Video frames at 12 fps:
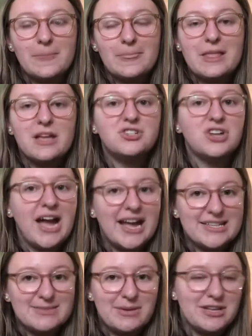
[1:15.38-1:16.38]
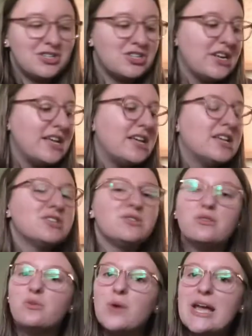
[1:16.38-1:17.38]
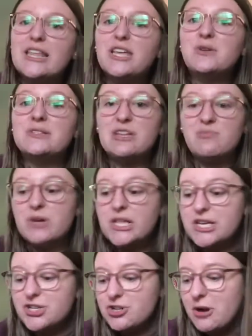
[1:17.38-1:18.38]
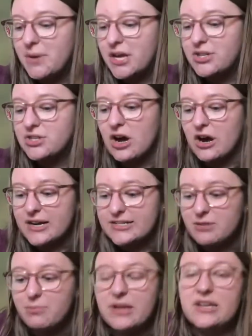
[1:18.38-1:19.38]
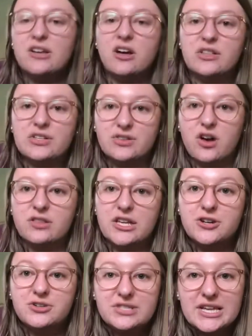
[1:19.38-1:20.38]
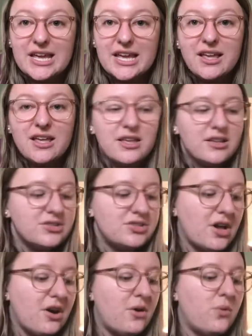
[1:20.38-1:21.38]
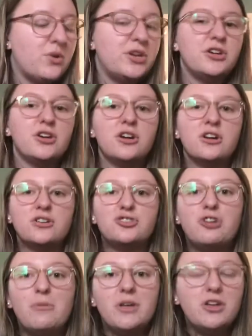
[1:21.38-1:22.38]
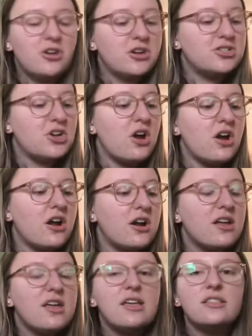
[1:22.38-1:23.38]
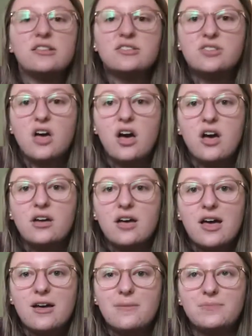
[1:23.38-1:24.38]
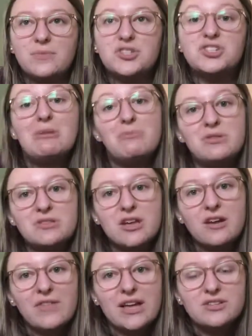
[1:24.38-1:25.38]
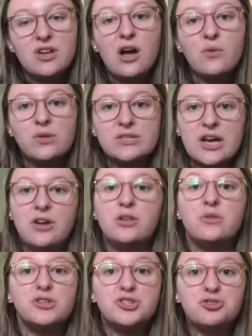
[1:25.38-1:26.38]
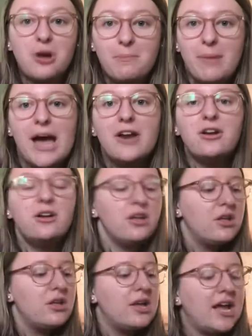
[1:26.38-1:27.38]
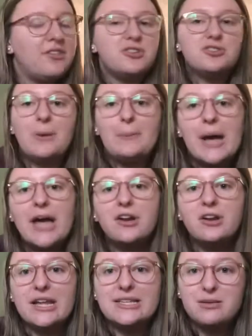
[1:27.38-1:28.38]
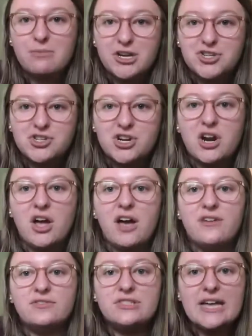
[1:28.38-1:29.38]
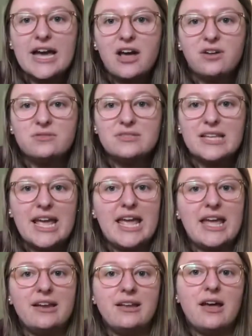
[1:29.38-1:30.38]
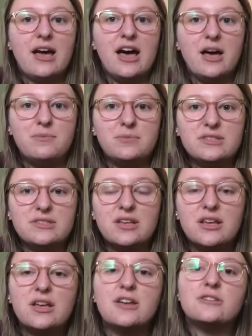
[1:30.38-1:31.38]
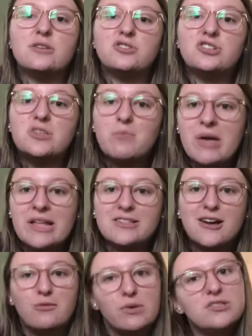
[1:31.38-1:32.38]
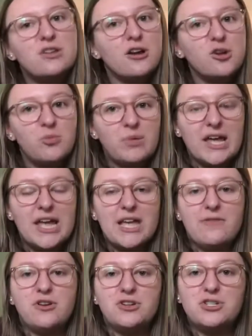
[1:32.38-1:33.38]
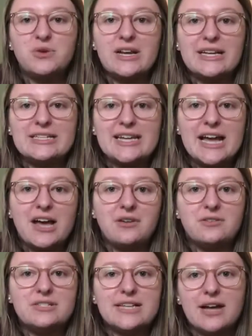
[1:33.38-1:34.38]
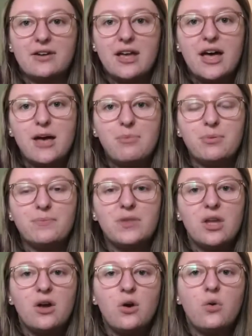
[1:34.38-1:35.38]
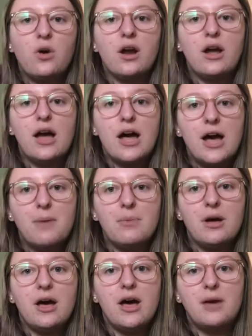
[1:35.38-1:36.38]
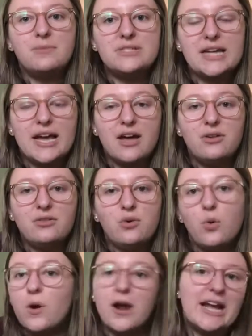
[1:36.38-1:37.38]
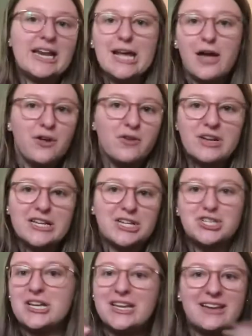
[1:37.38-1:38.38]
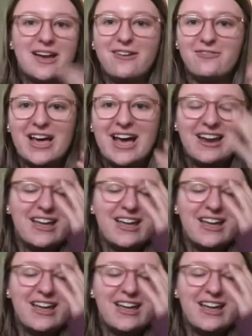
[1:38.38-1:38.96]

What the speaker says: is your highest pitch. So the way that you typically strum a guitar is dependent on the song that you're singing. So when you're strumming your guitar, the sheet music of that song will tell you the strum pattern, and the strum pattern is a mixture of downs and ups. So it just depends on what song you're playing, if you're doing down, down, up, or up, up, down, or any other rendition of that.